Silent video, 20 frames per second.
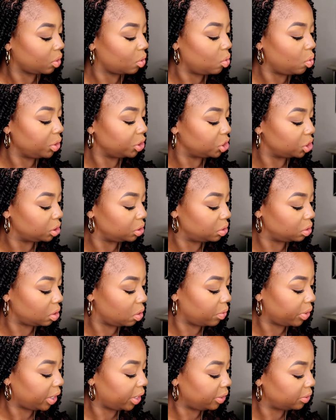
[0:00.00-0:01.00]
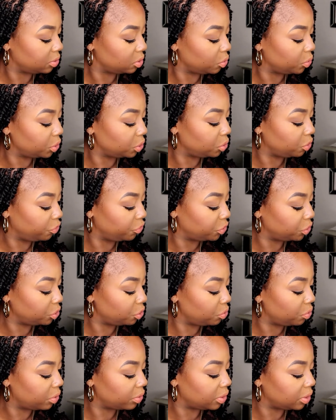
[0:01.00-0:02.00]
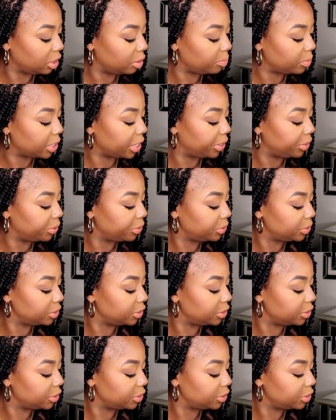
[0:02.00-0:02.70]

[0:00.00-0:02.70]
Gorgeous. Okay, so we're 2 for 2 on lip liners.